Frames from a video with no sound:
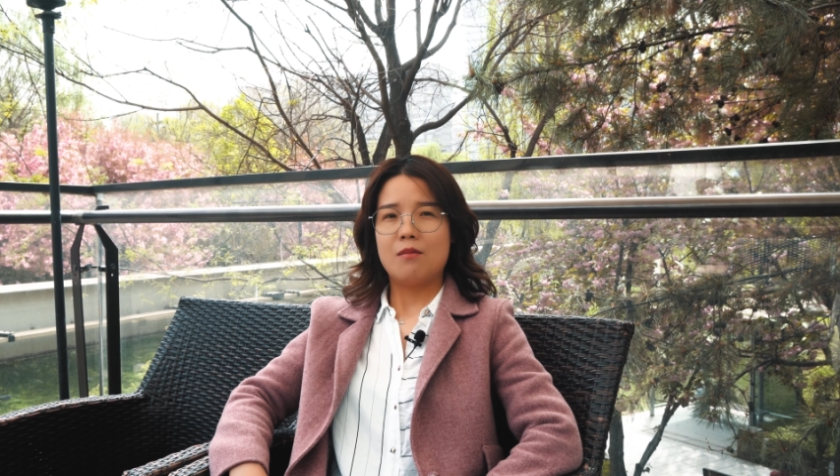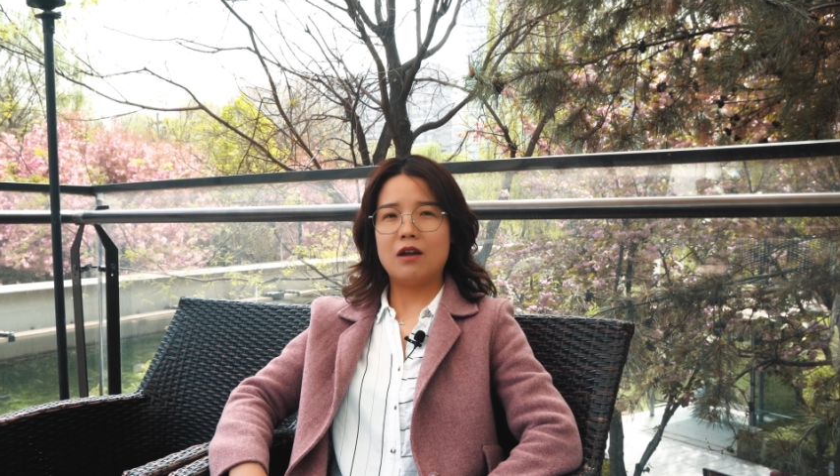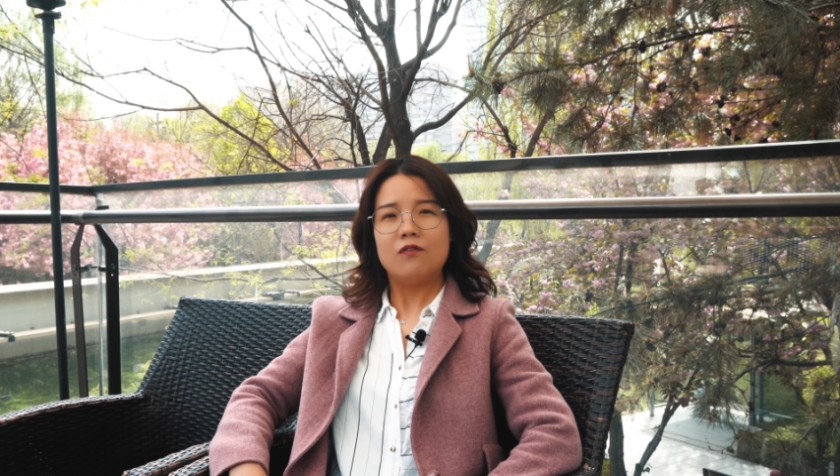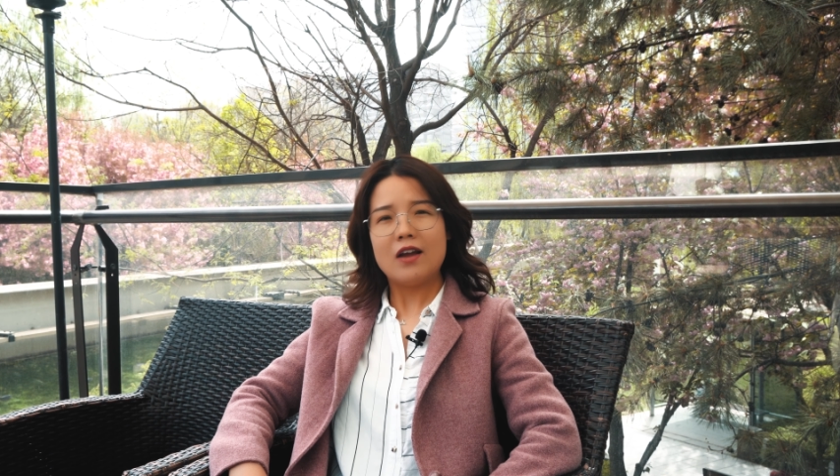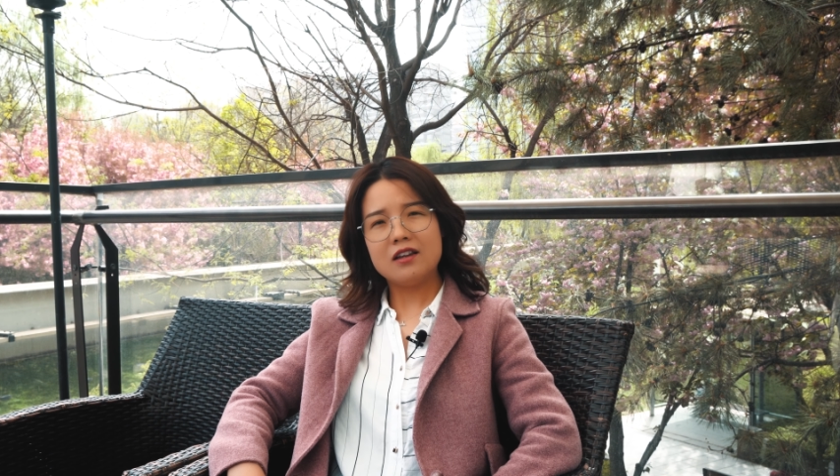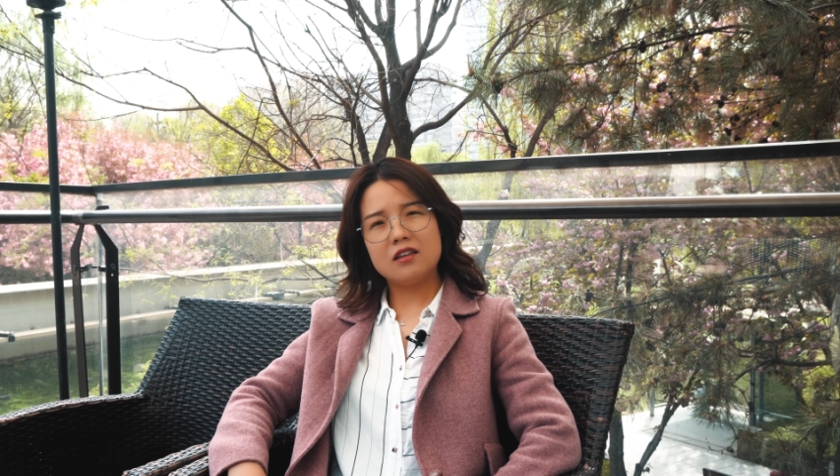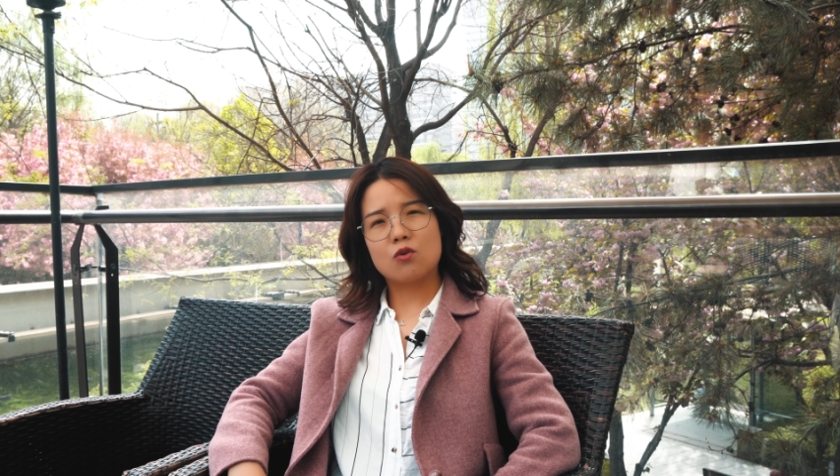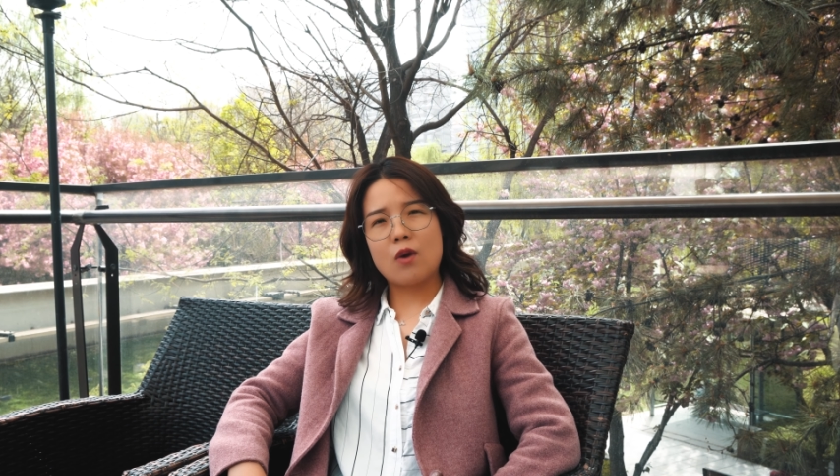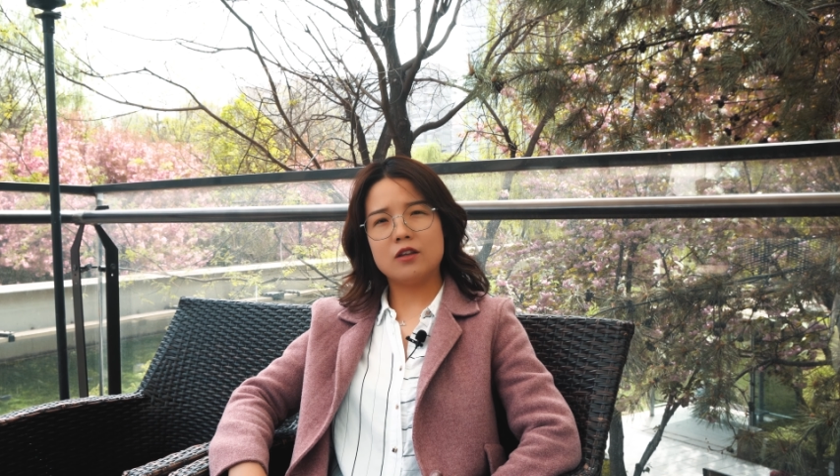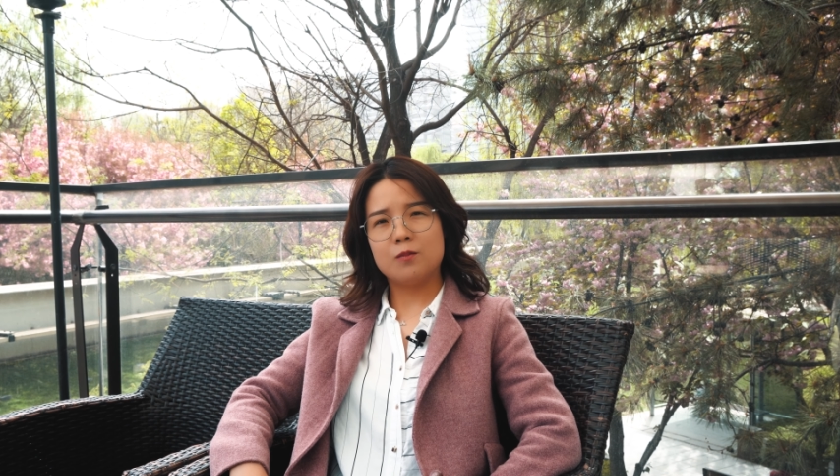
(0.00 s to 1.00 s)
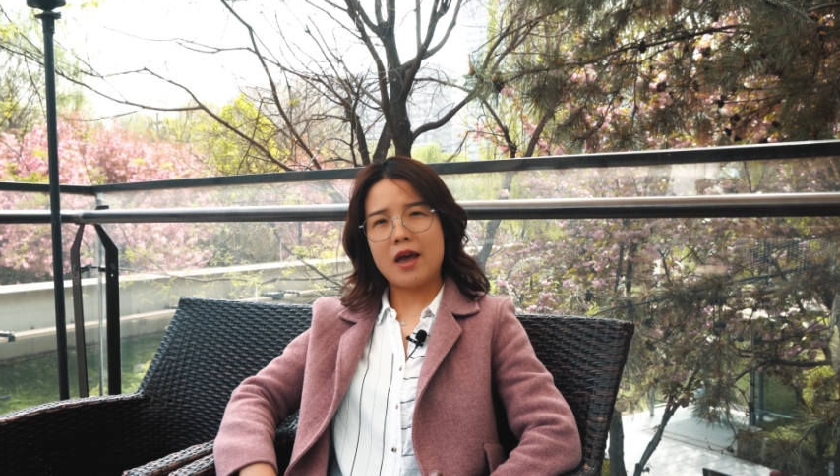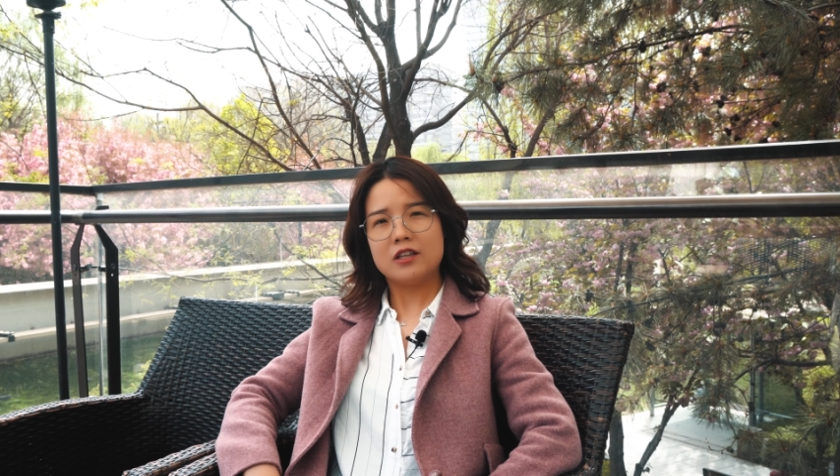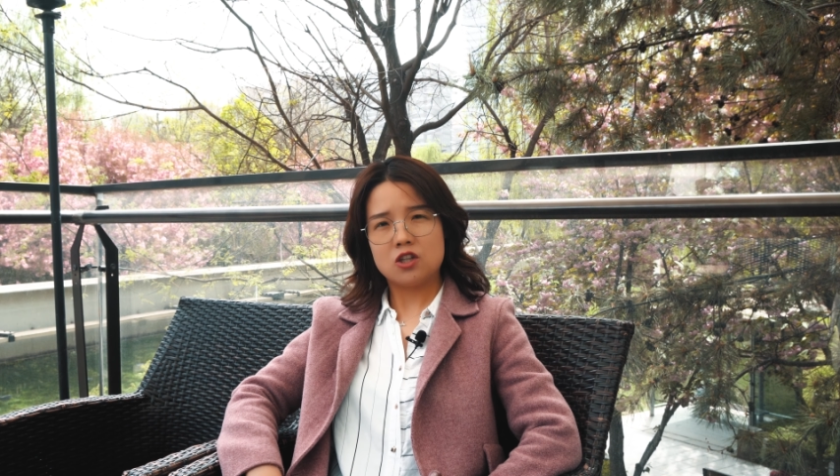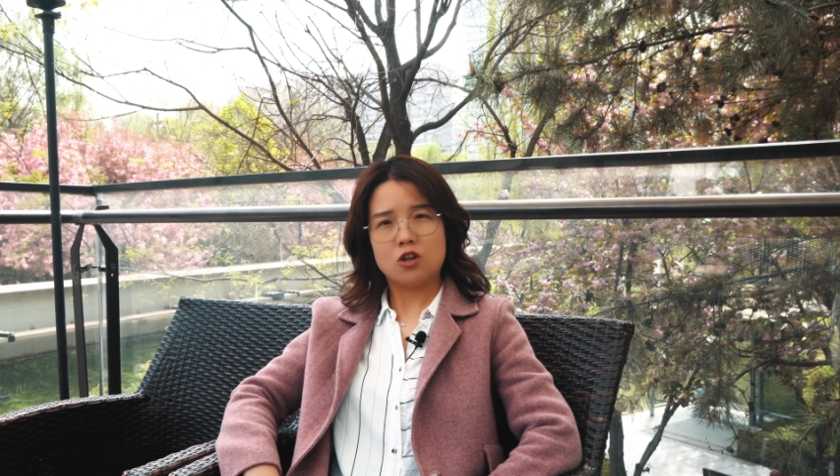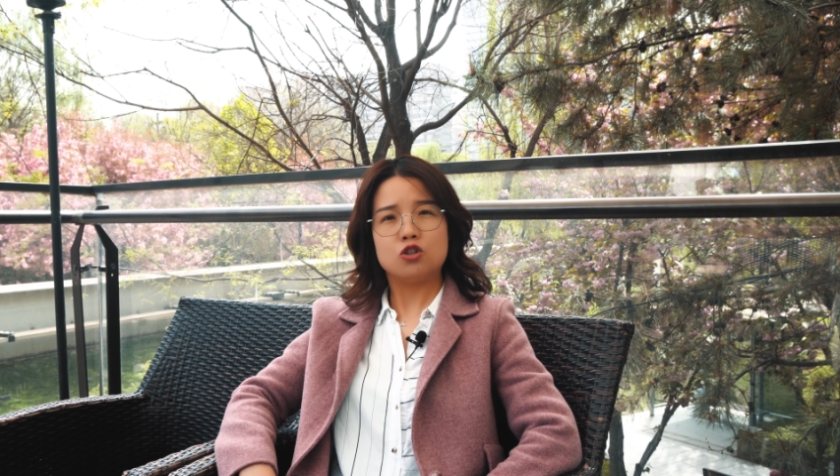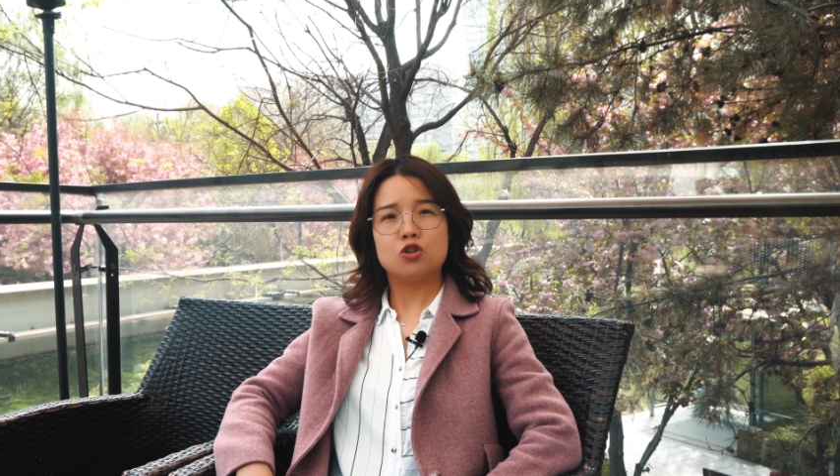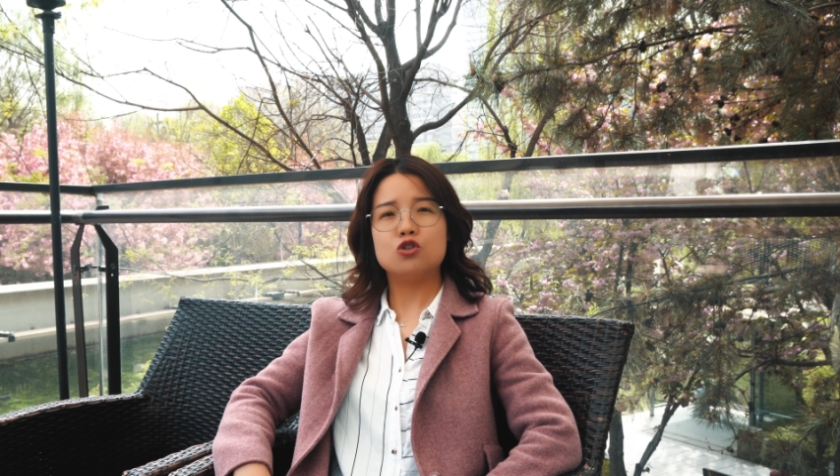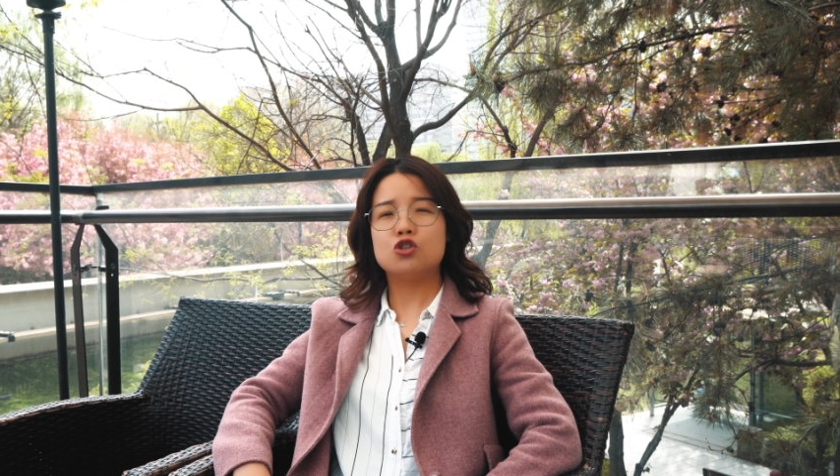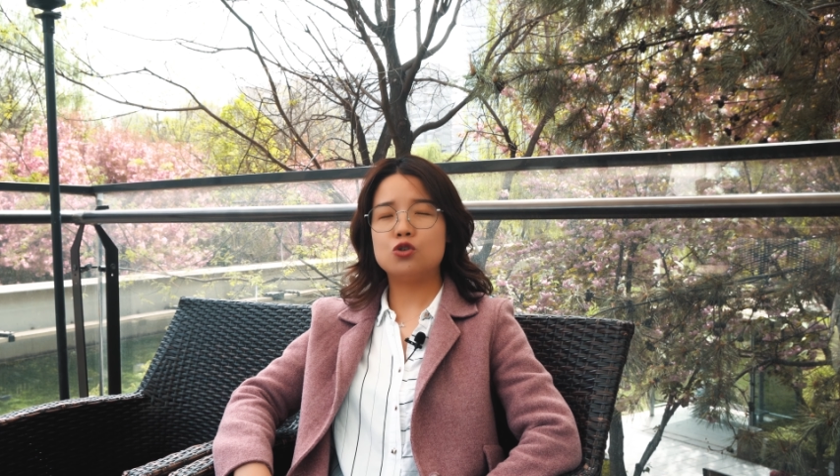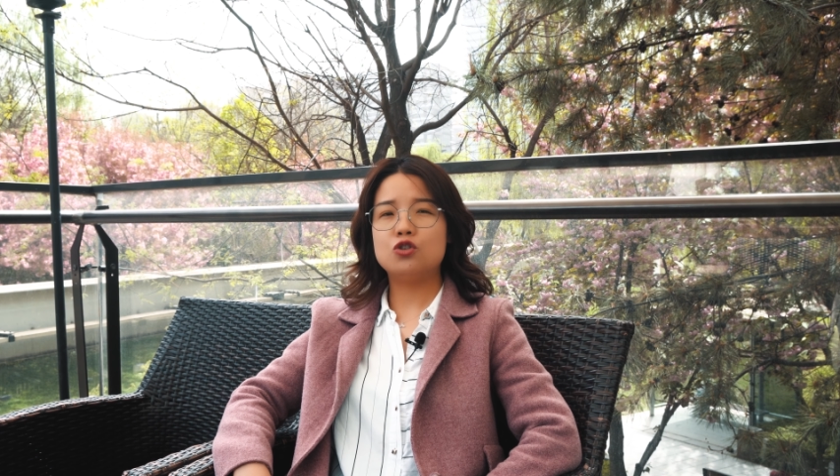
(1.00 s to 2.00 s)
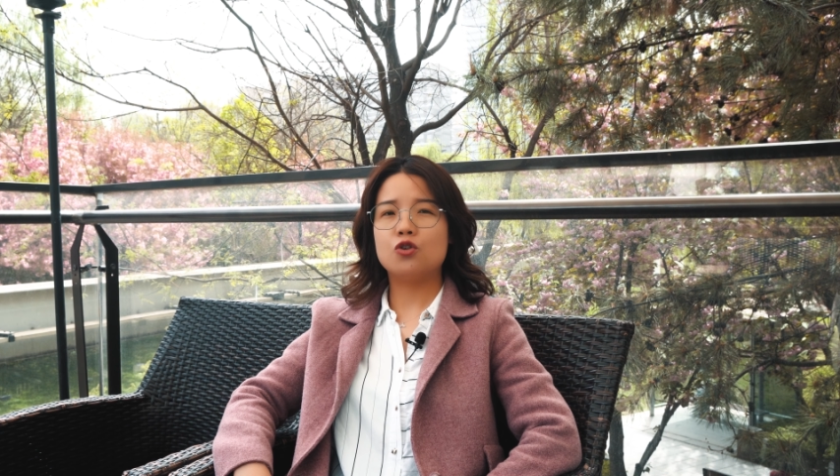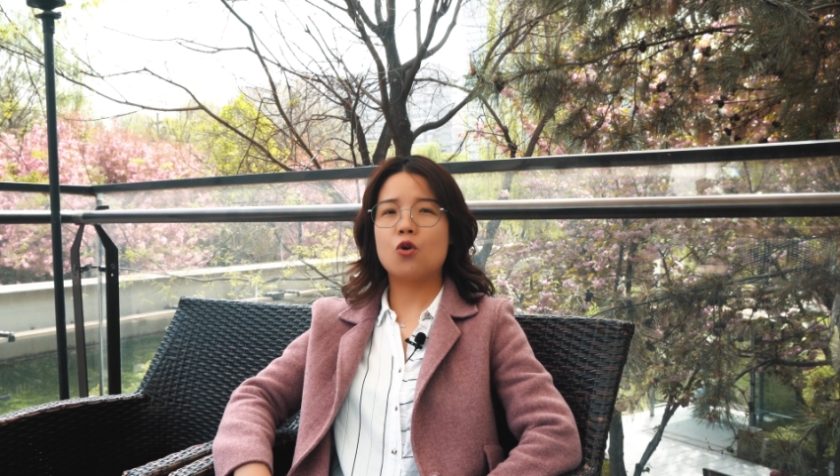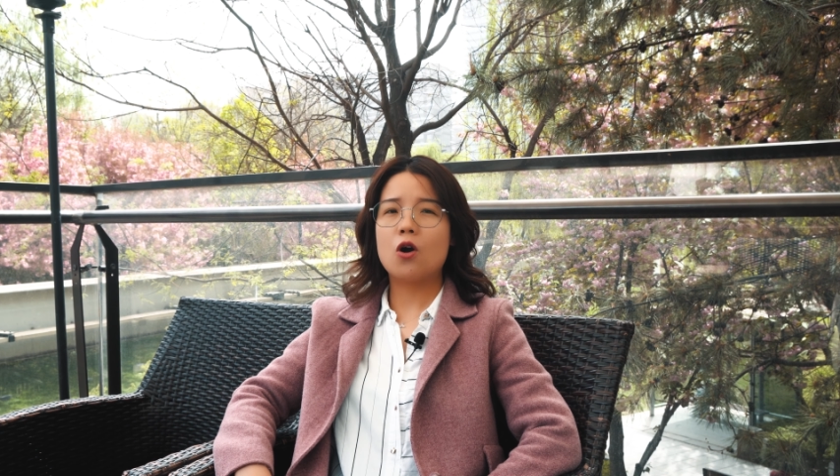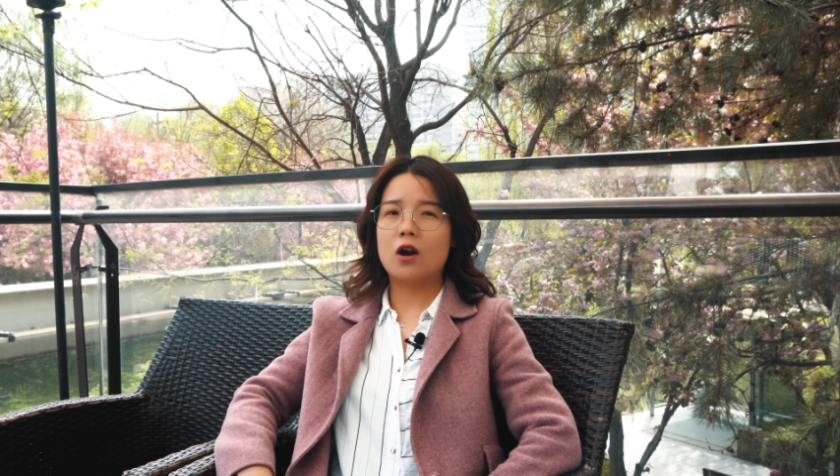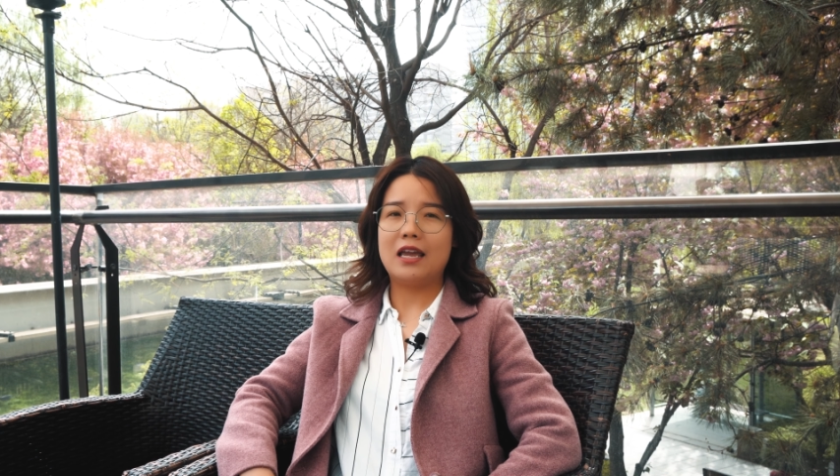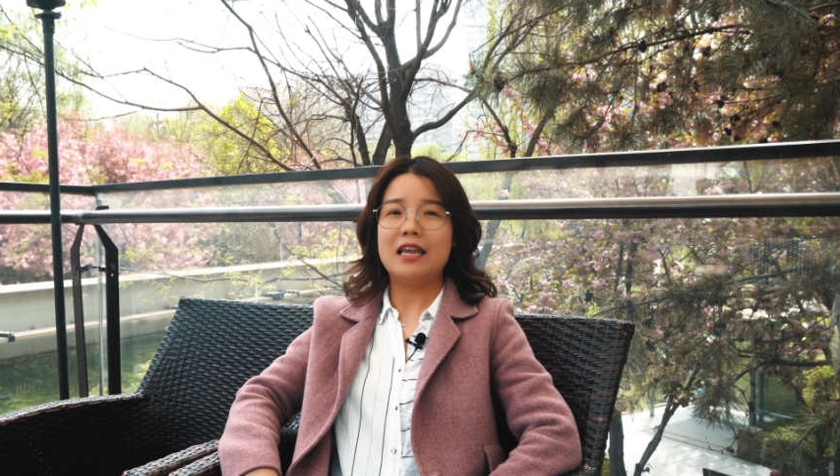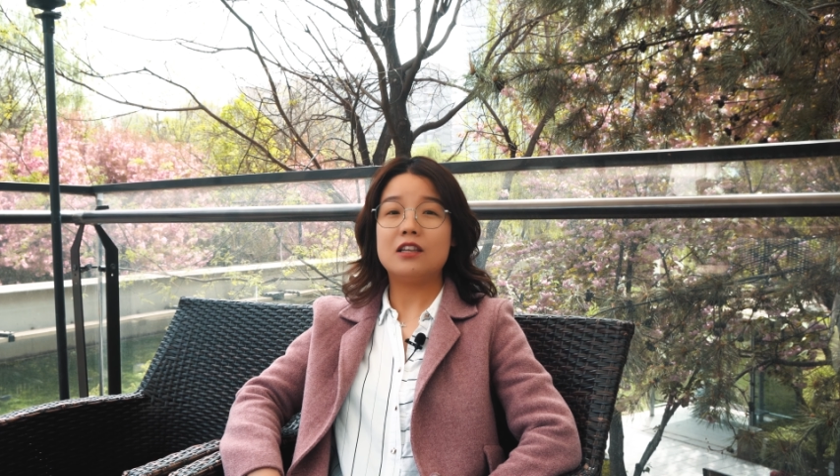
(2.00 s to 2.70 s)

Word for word: But finding the right method to suit your